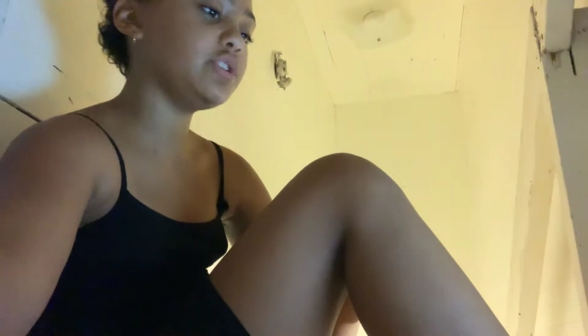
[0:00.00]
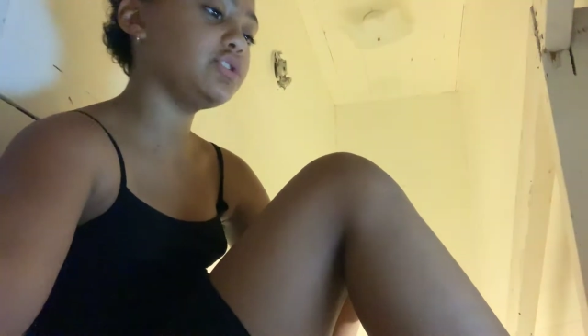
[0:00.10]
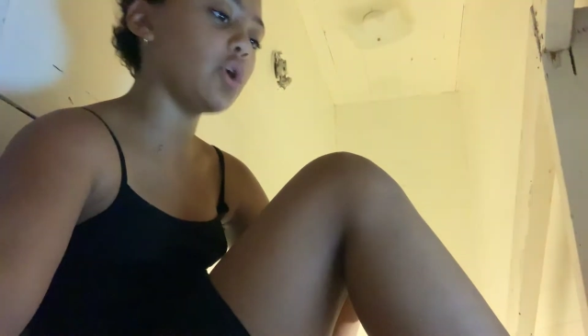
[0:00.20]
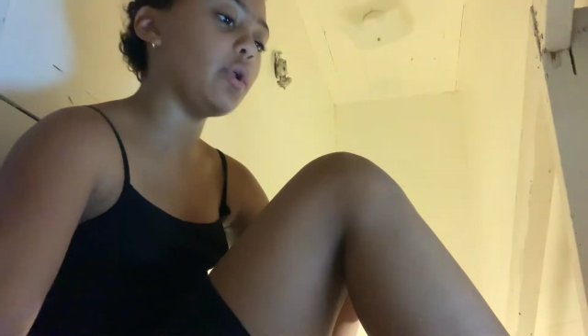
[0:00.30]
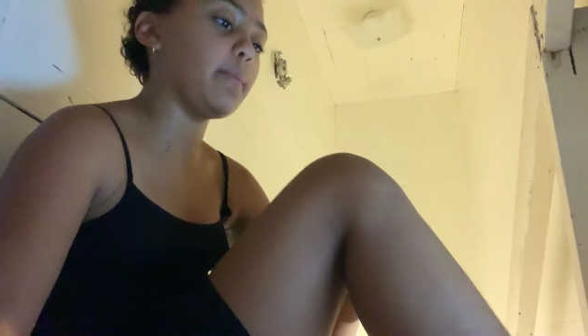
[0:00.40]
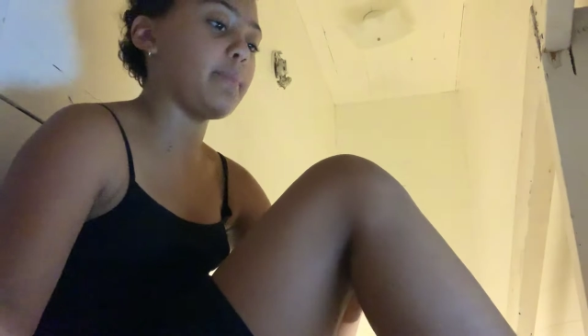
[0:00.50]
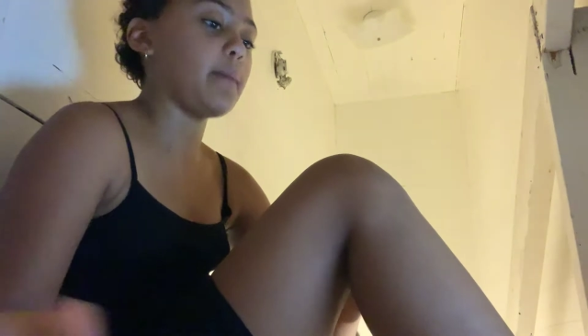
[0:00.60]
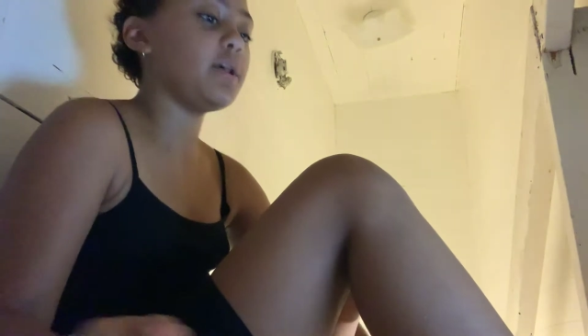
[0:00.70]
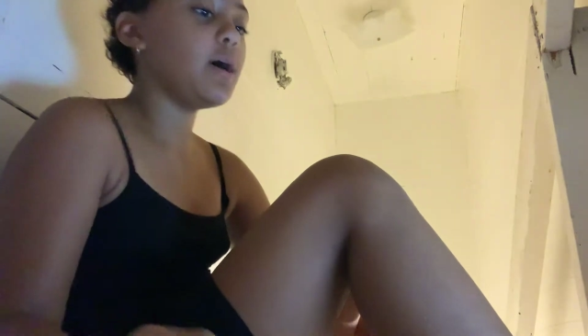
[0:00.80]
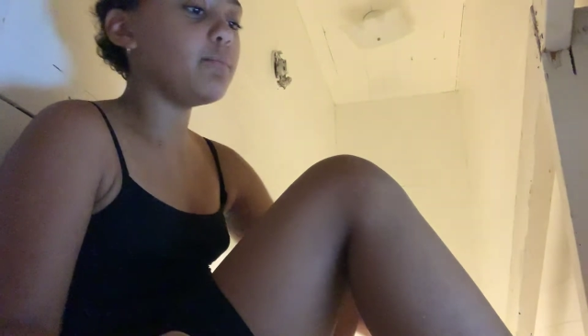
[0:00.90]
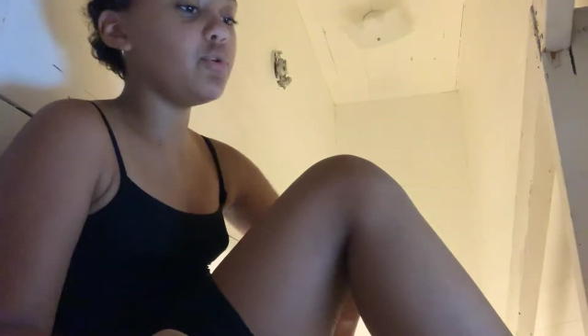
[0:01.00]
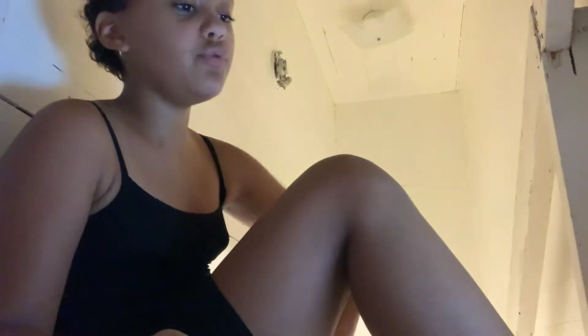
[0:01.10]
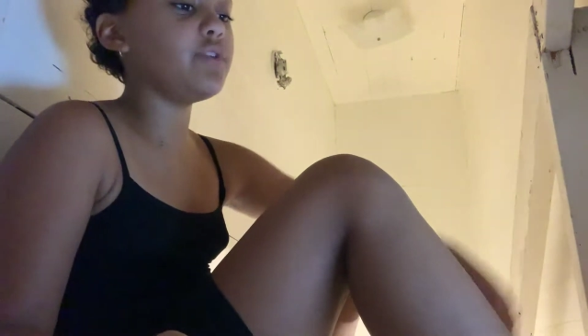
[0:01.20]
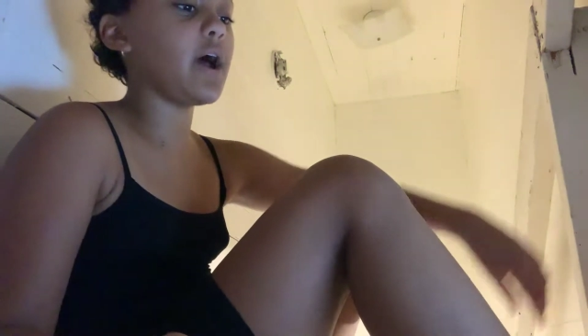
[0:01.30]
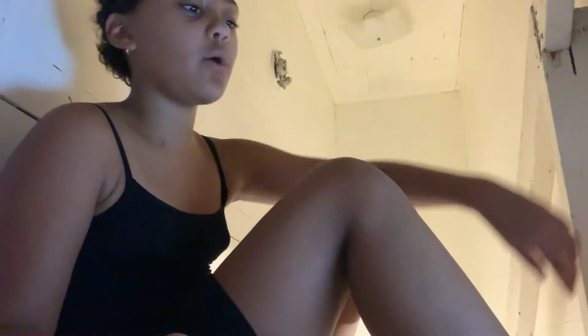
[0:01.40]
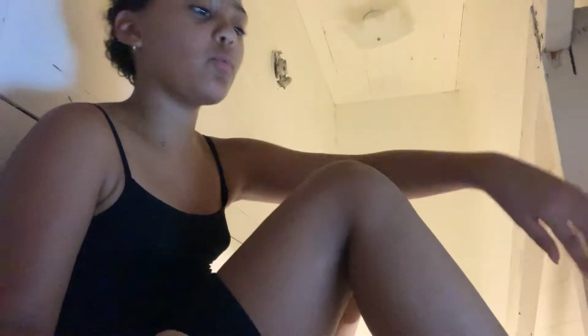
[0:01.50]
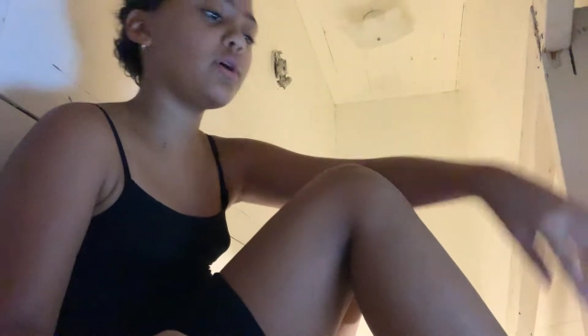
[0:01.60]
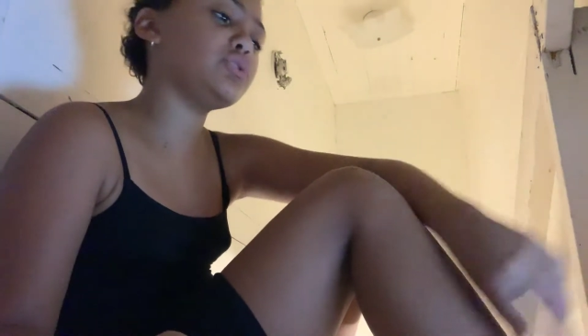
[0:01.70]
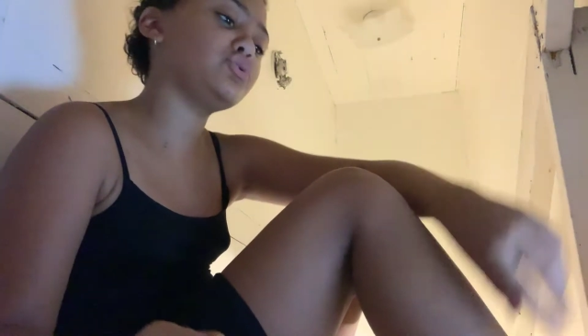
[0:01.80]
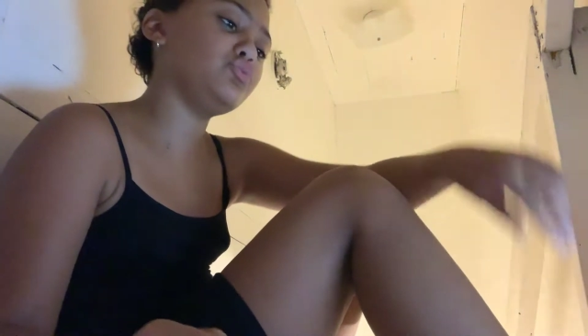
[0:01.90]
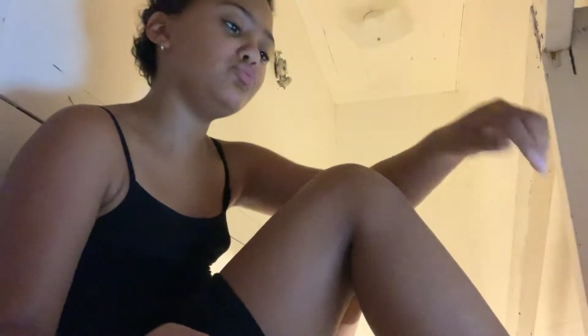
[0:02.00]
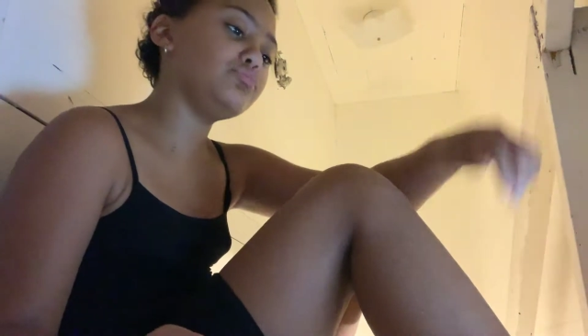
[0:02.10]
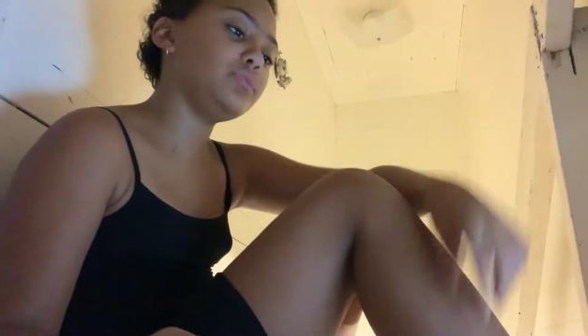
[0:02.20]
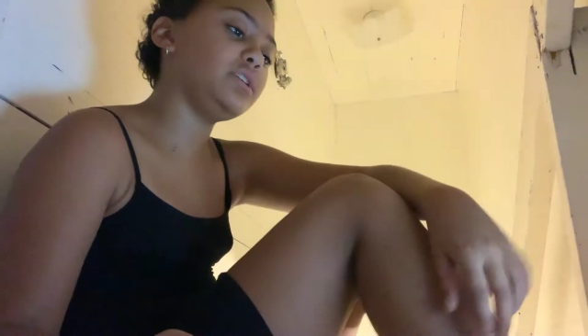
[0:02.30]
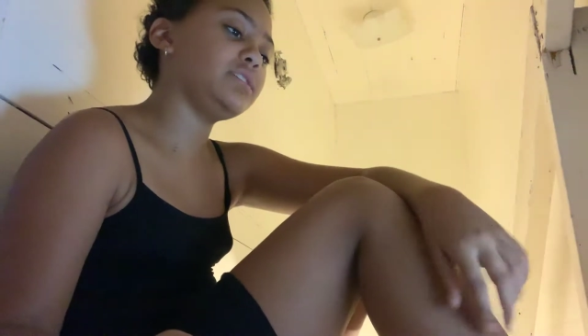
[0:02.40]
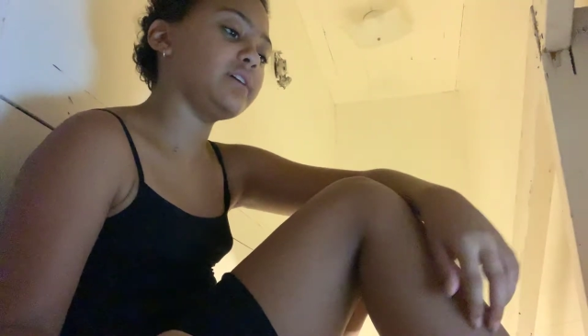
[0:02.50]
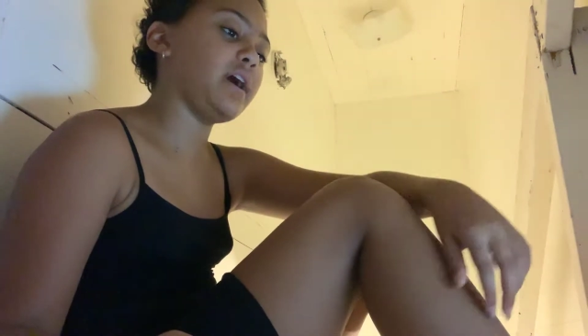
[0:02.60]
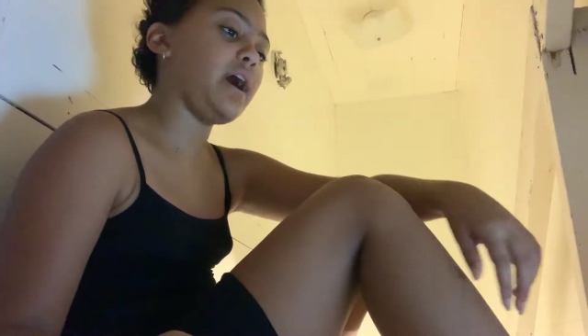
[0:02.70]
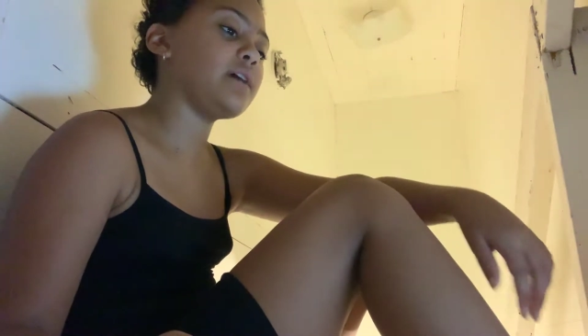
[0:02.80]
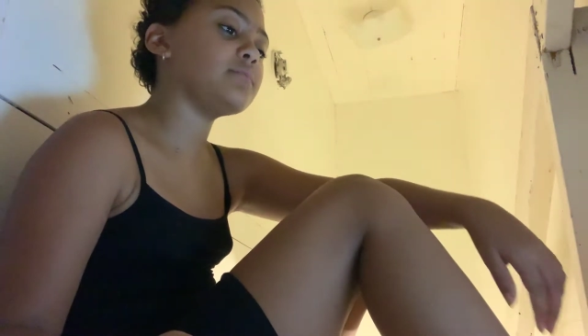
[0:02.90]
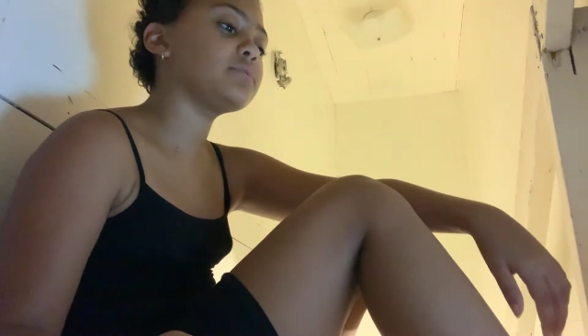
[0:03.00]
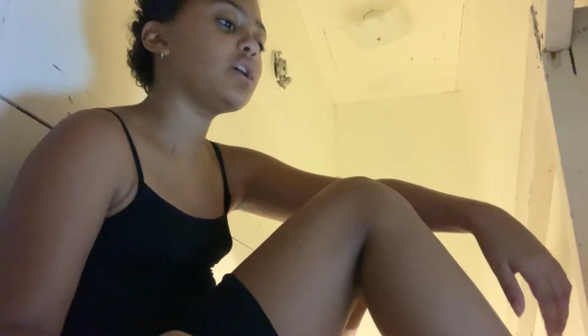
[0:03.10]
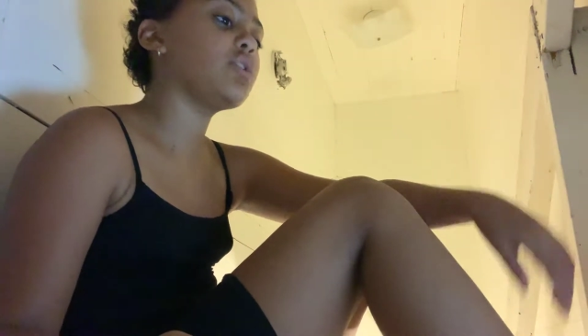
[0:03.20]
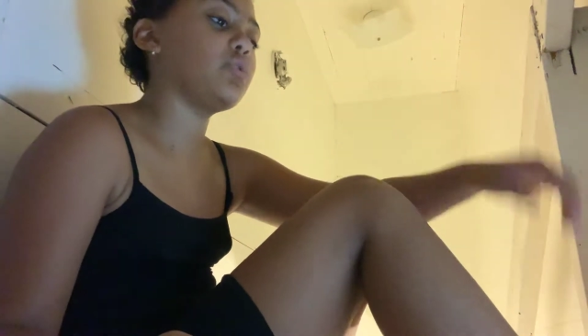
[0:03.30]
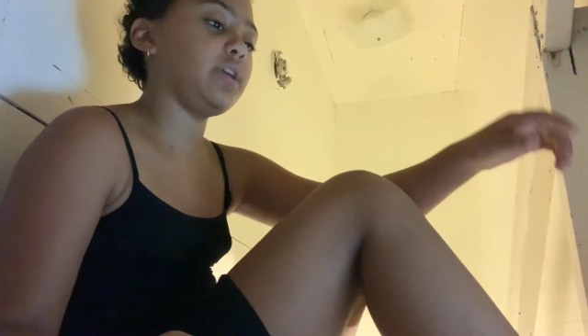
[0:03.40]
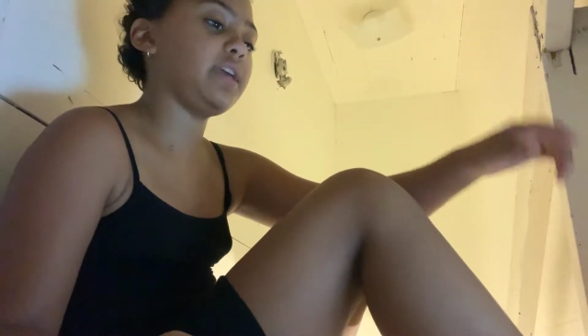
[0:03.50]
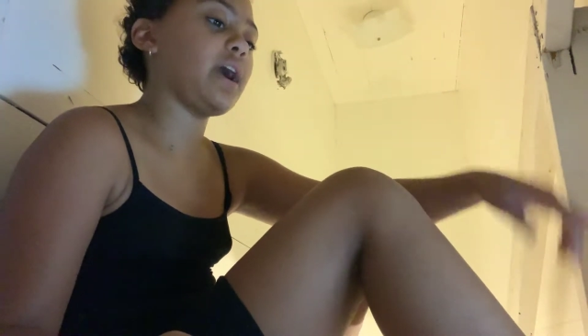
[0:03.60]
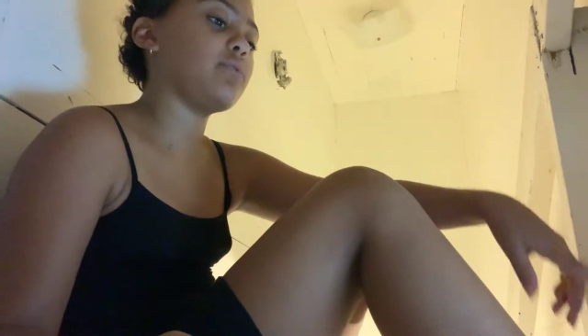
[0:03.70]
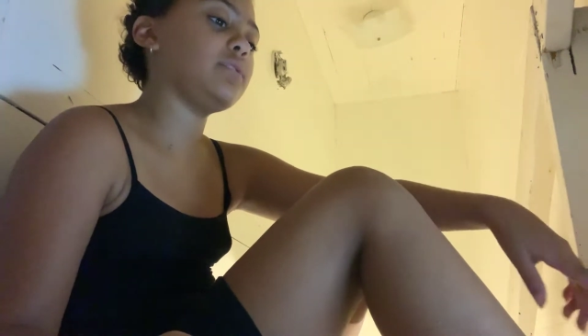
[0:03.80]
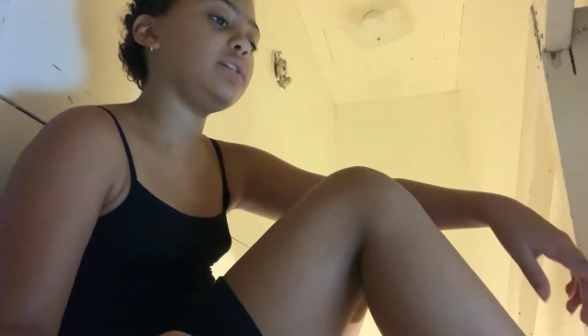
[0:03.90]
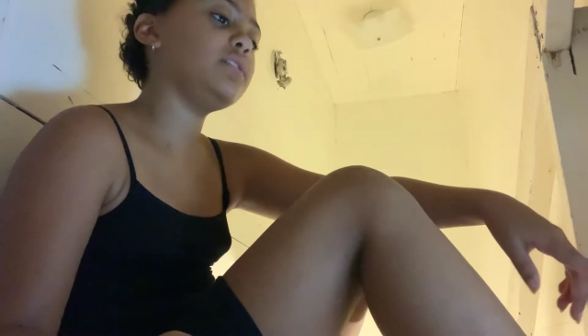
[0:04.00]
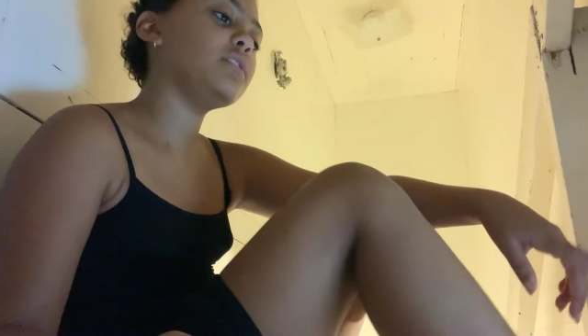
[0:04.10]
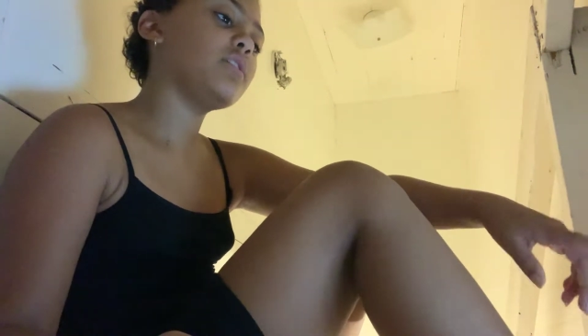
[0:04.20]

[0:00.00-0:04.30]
a soda pop. Moved out one too many times, couldn't count it.